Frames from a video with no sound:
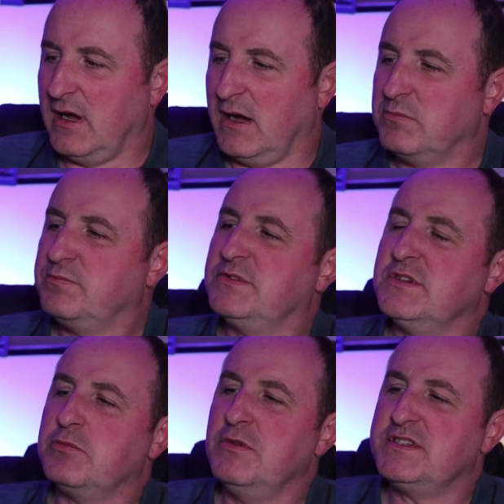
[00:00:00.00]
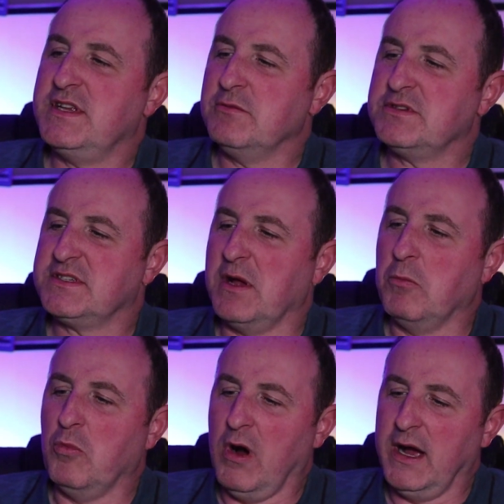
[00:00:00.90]
I just wish there was
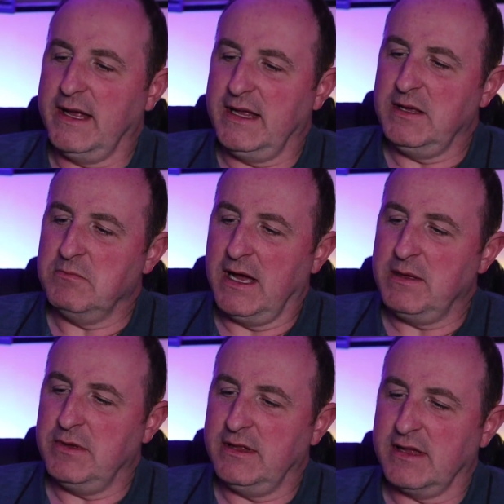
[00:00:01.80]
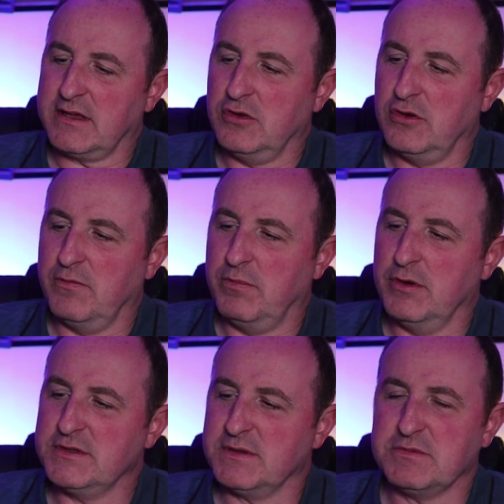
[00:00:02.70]
some way, maybe they could have
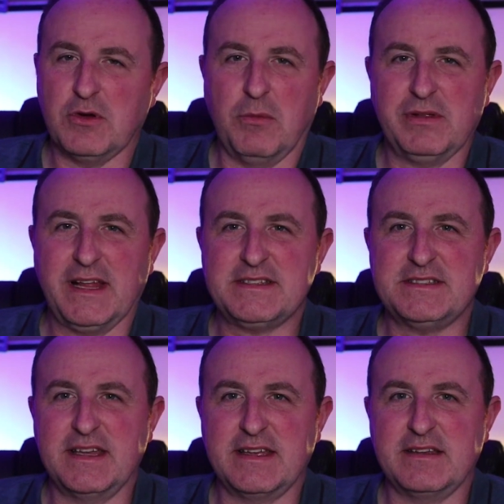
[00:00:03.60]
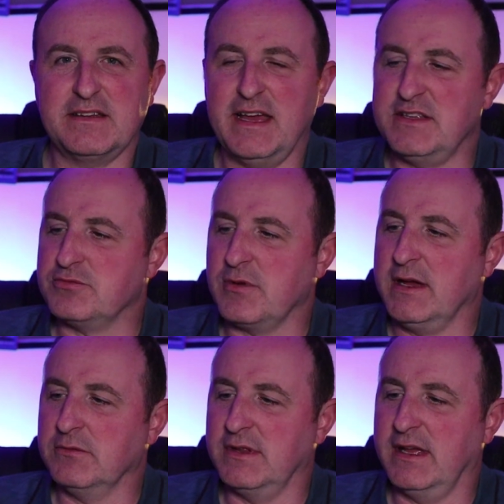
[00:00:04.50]
put some sort of plastic edge
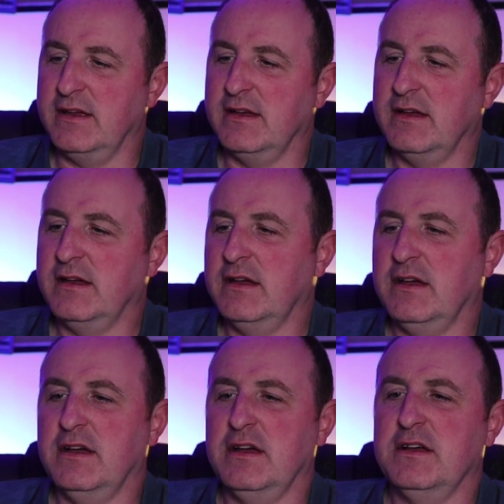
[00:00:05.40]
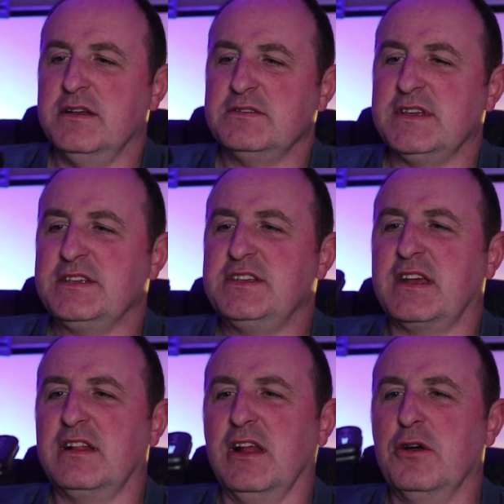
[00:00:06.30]
round it to actually
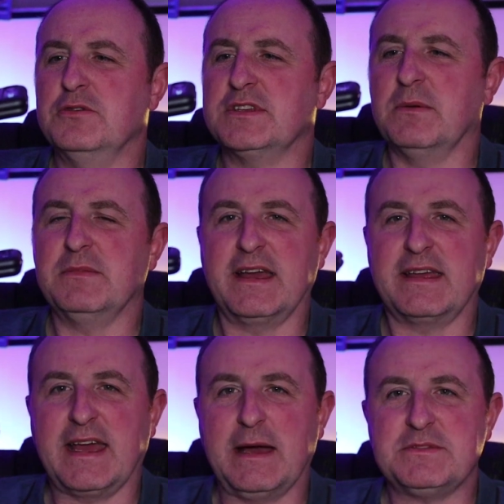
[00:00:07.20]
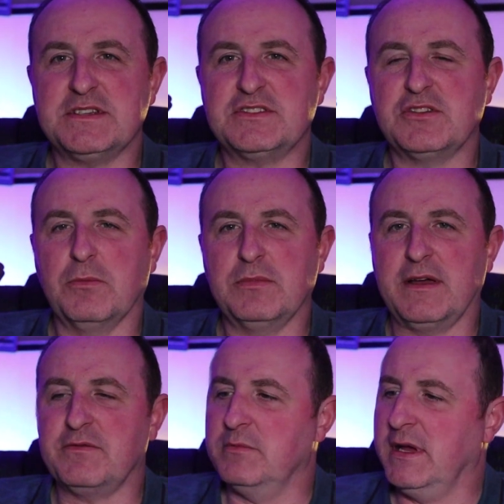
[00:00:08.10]
close up that gap to stop
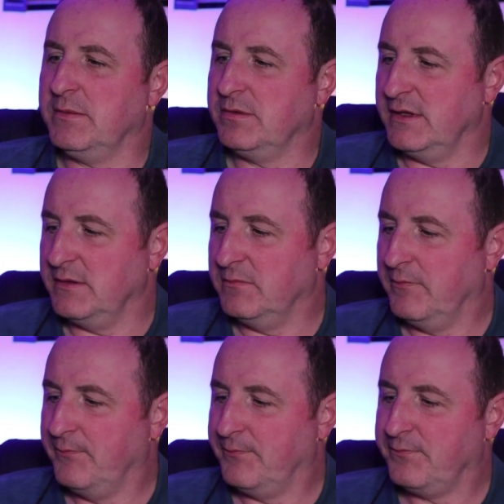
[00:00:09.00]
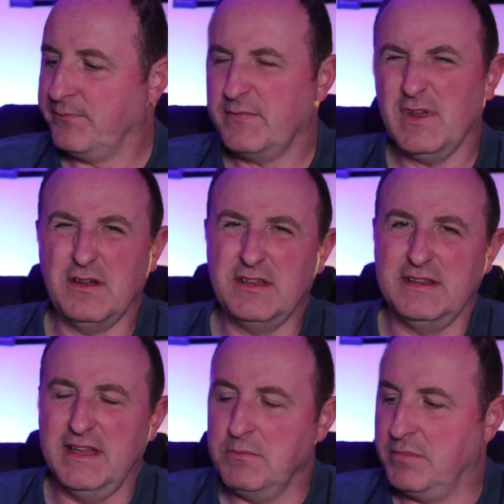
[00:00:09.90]
that from happening. Only
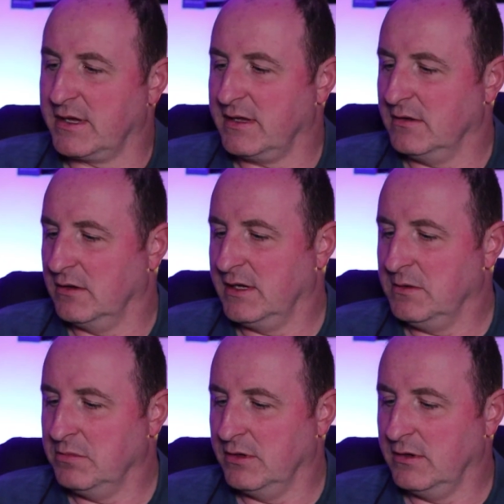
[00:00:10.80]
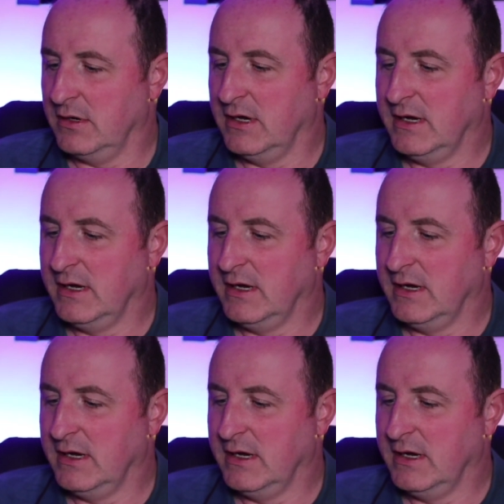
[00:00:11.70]
nitpicking I am, but